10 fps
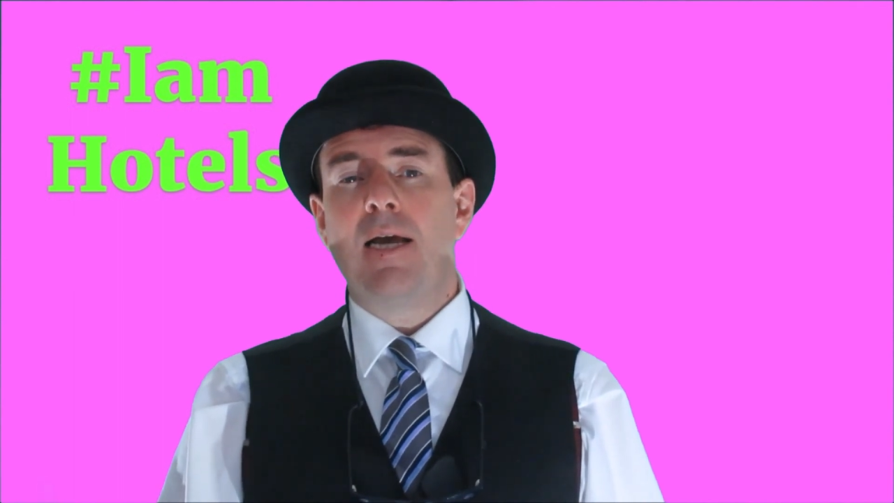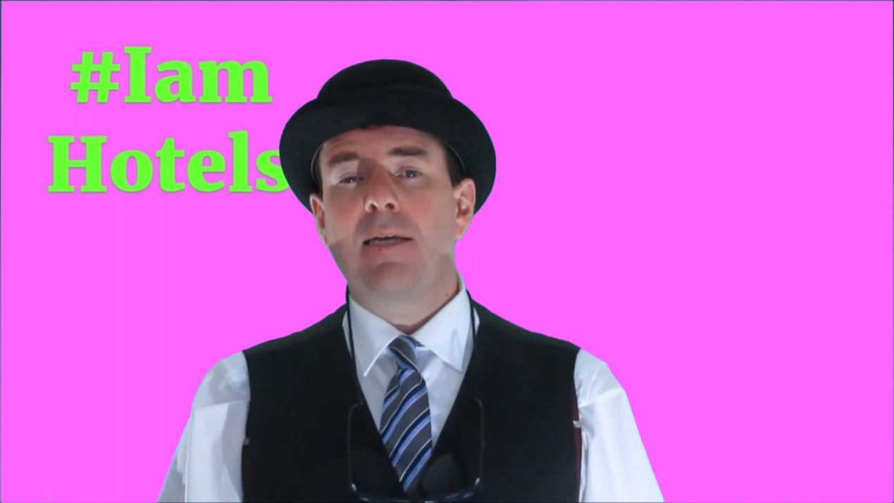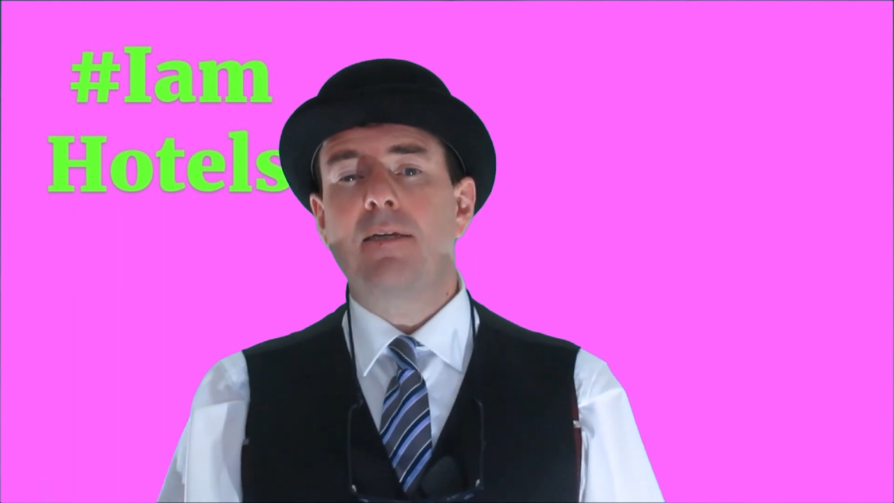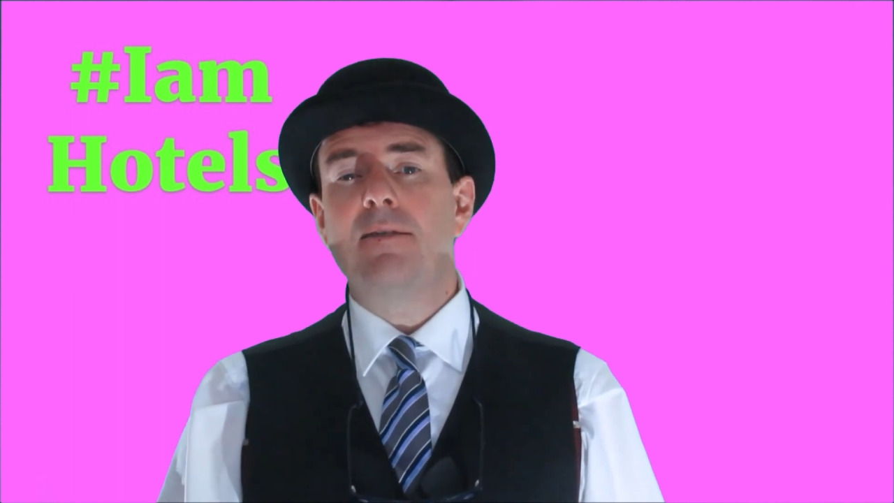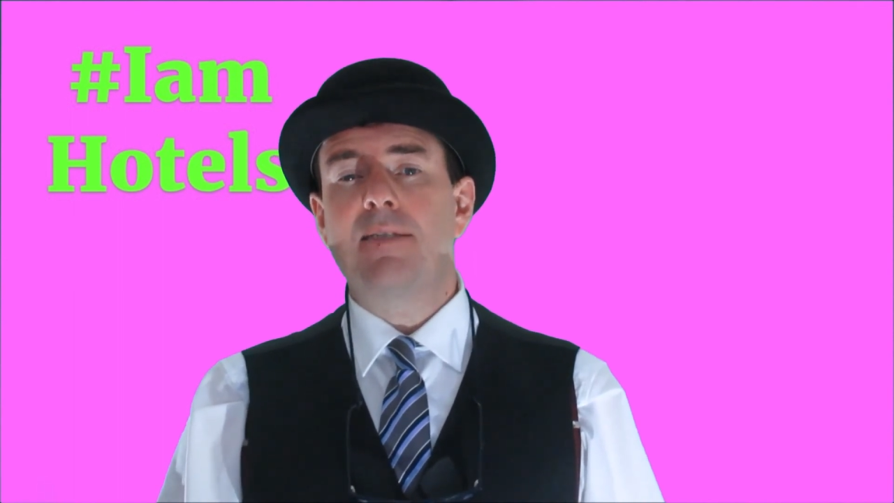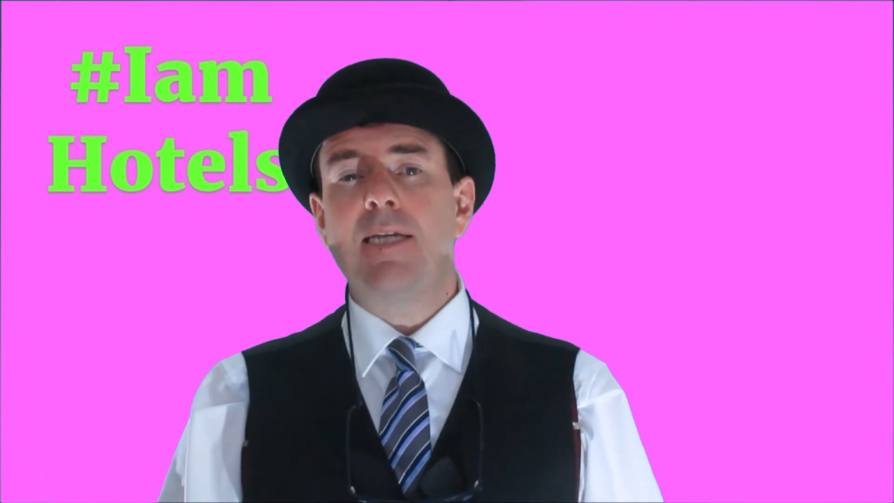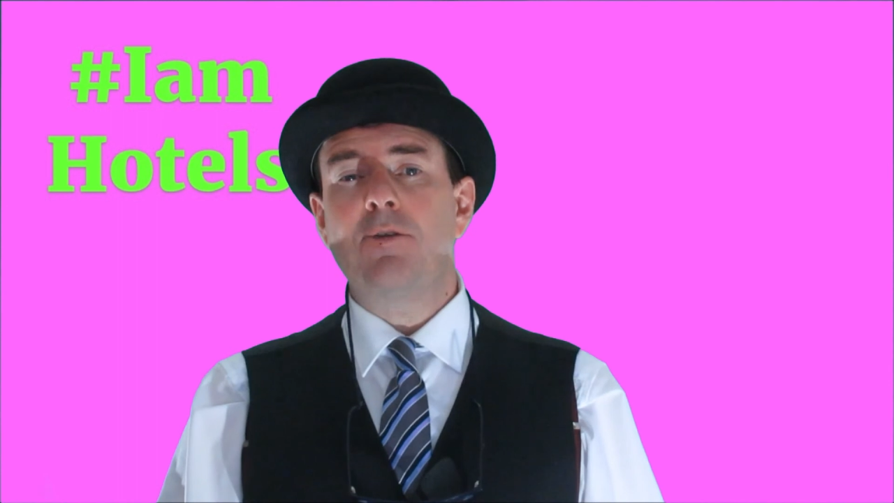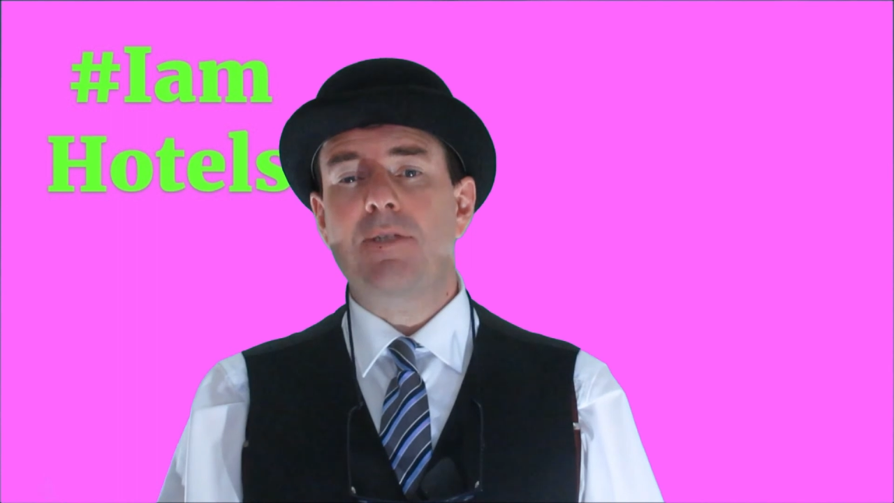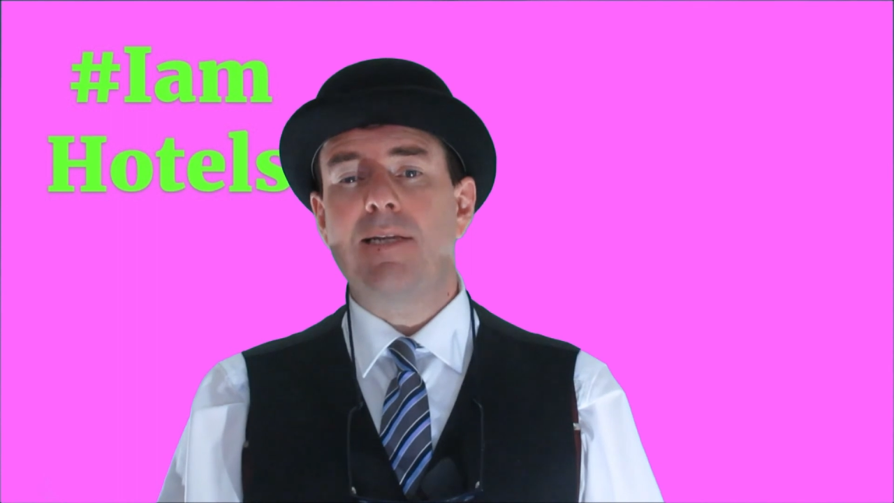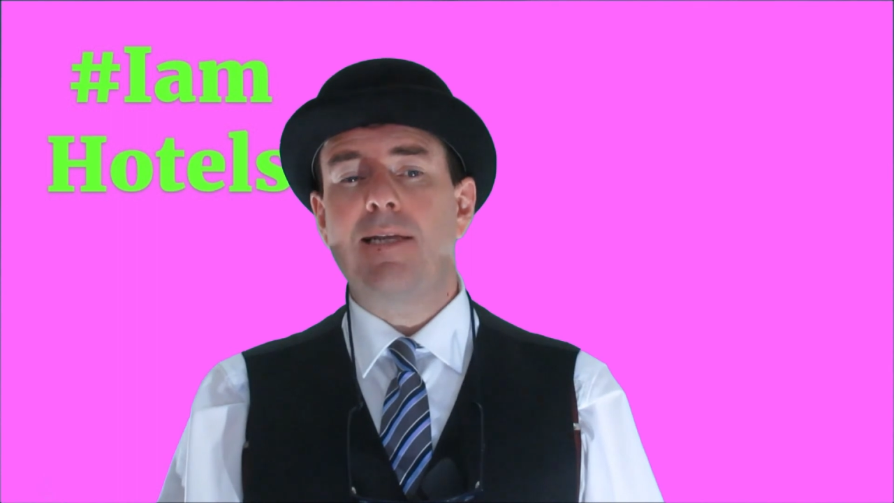
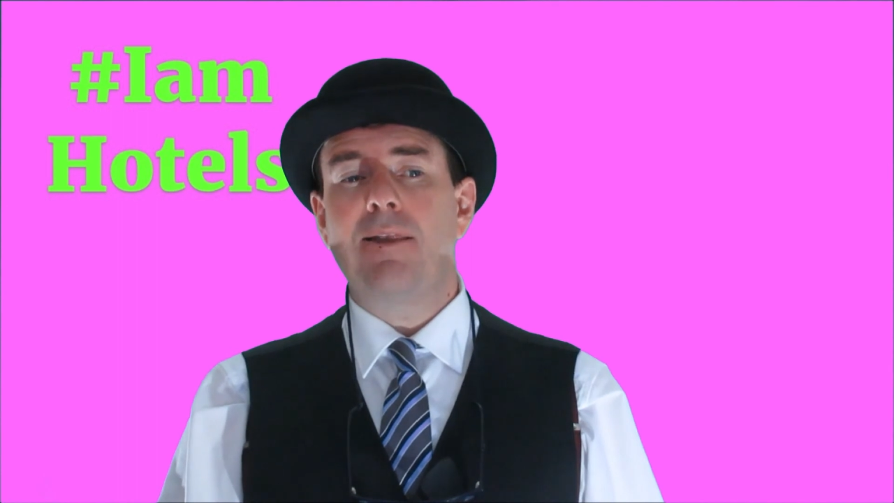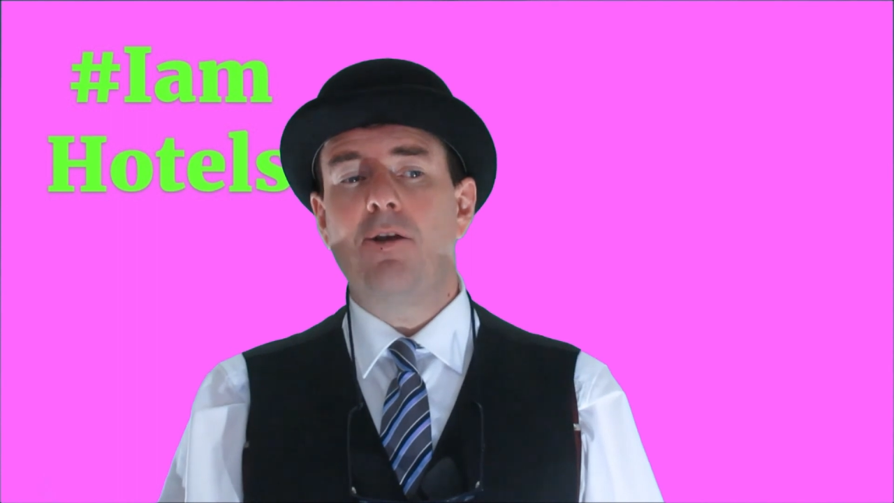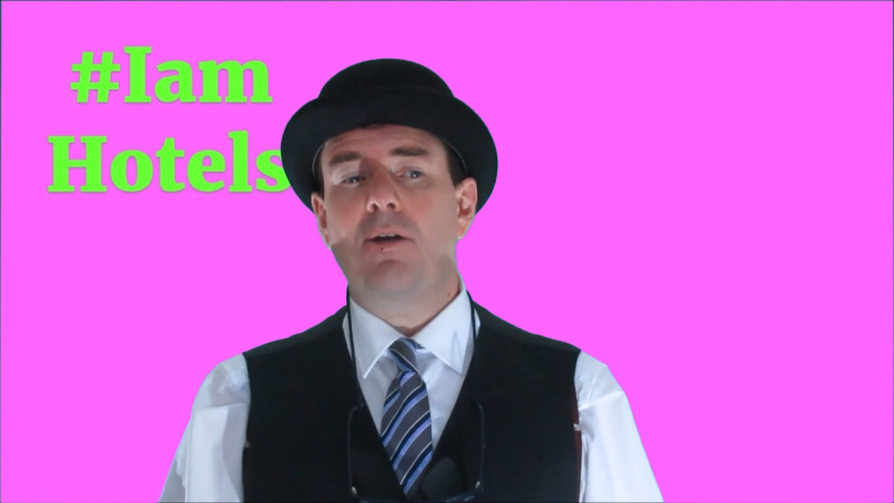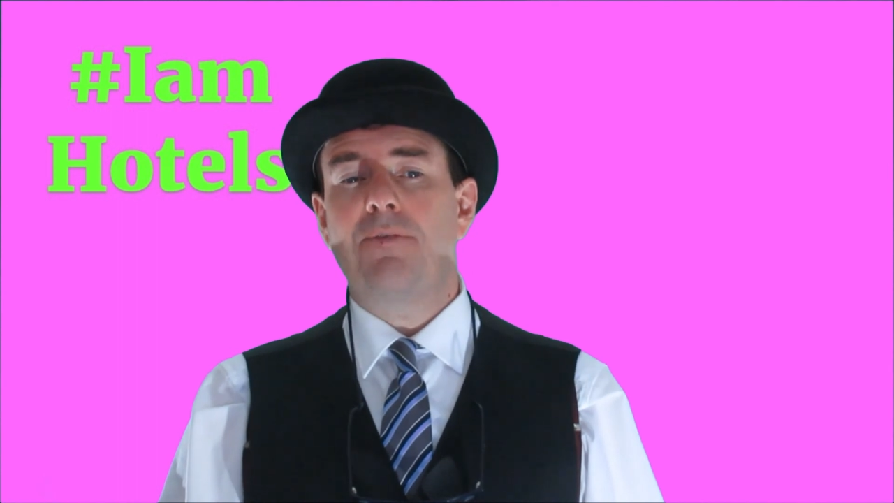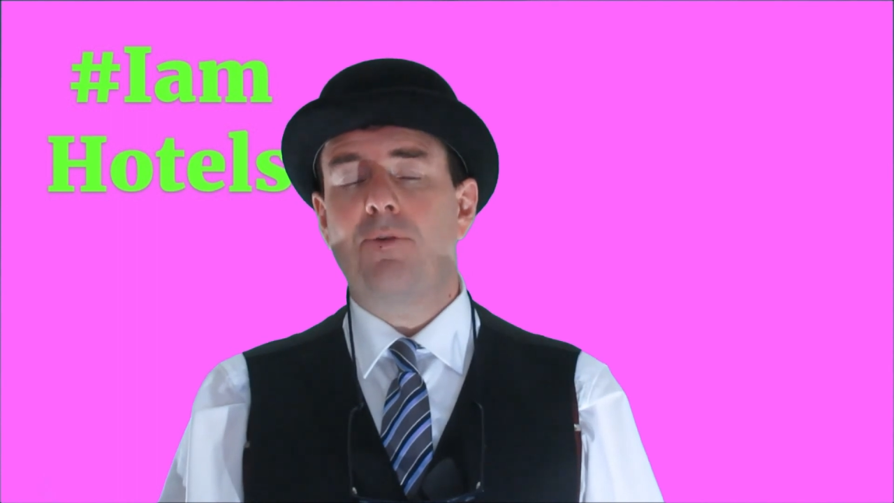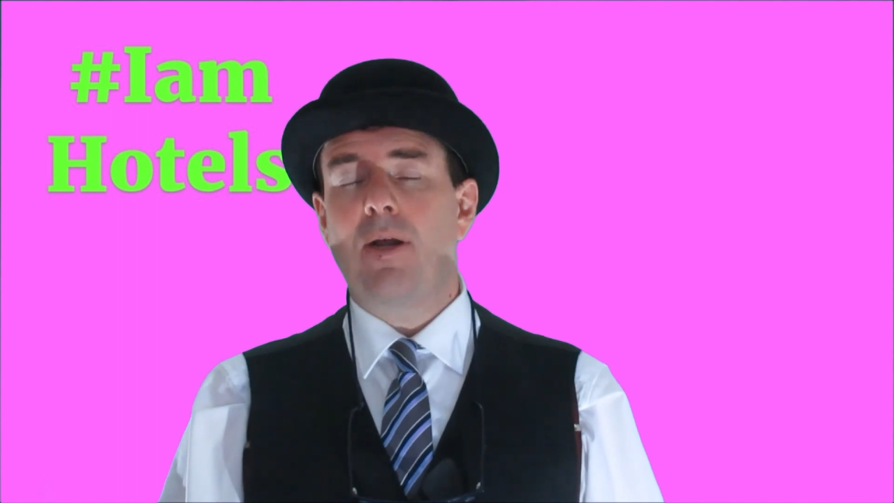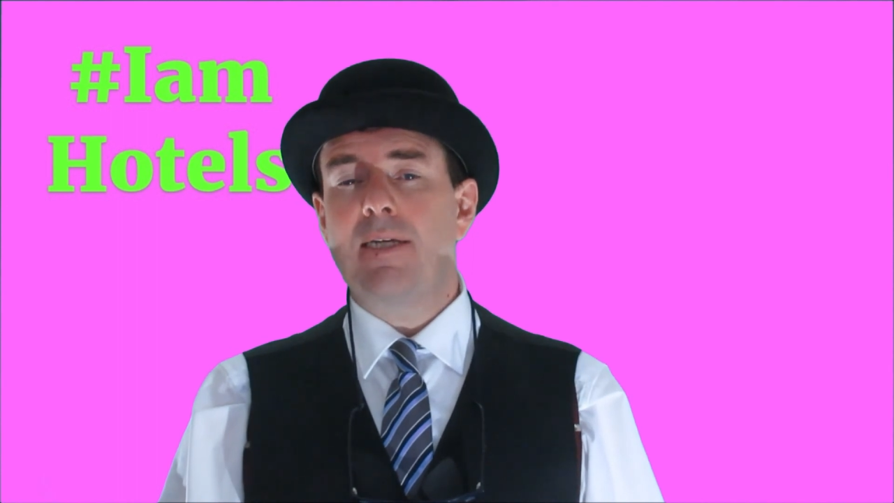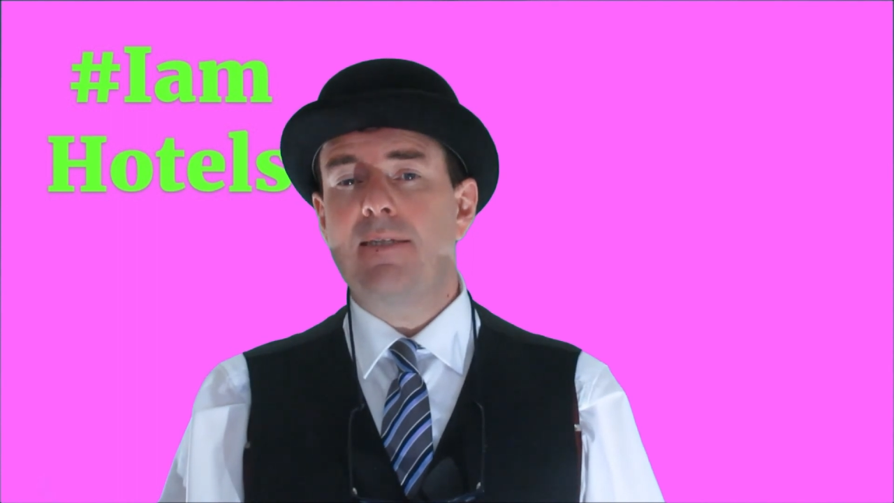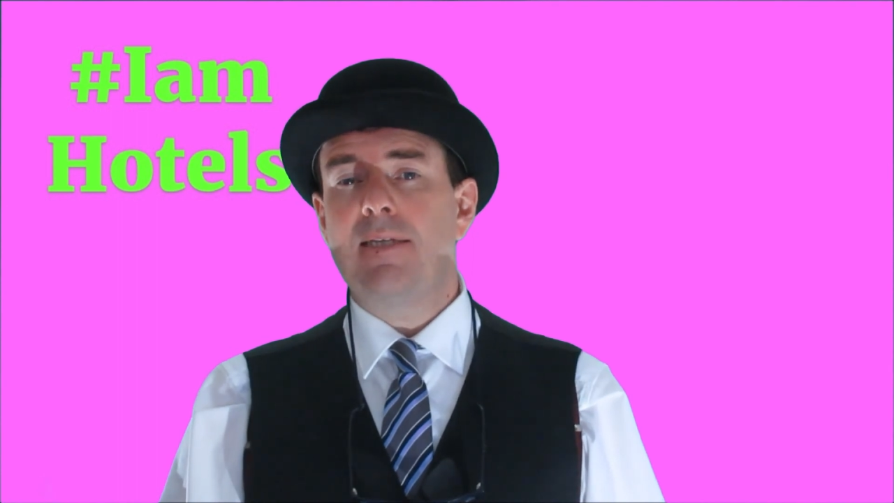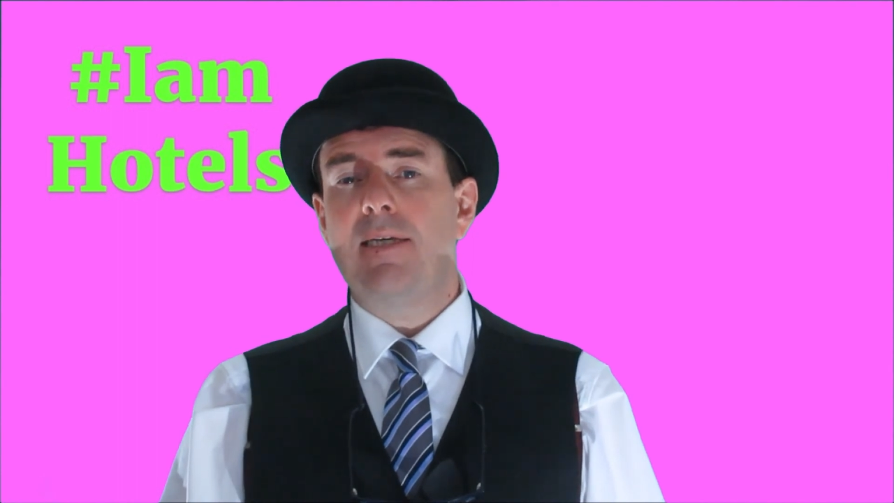Continuously look for
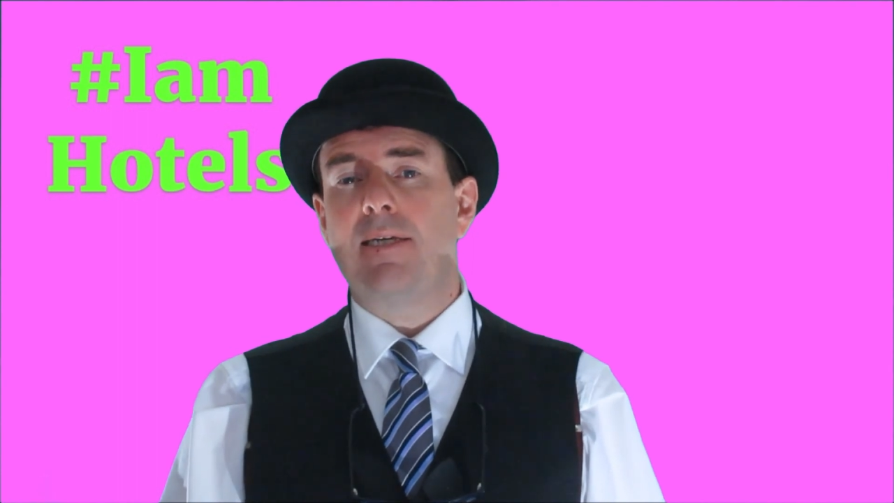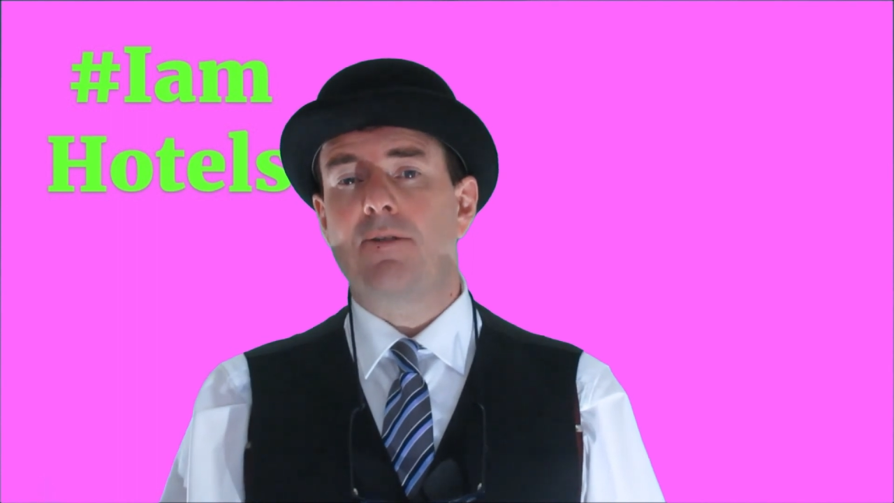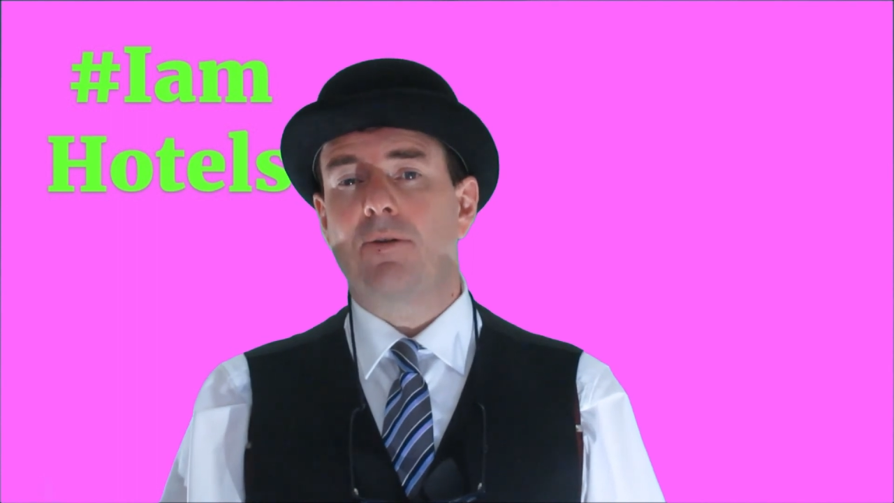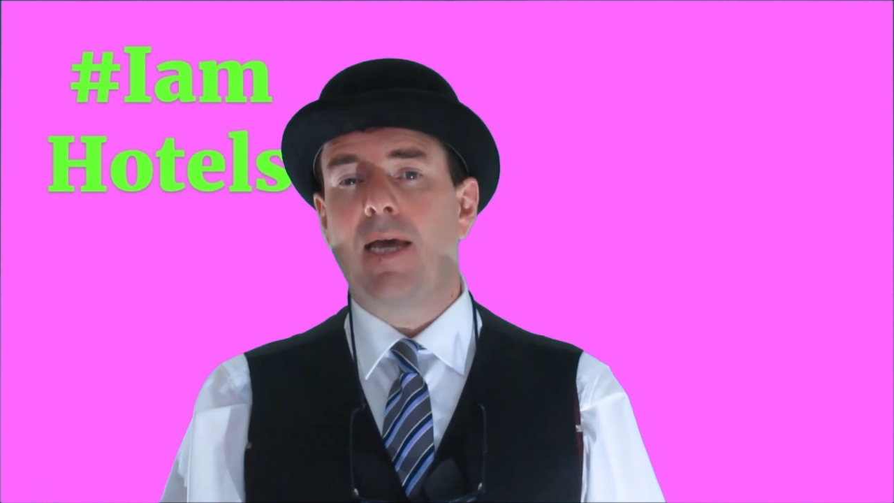ideas on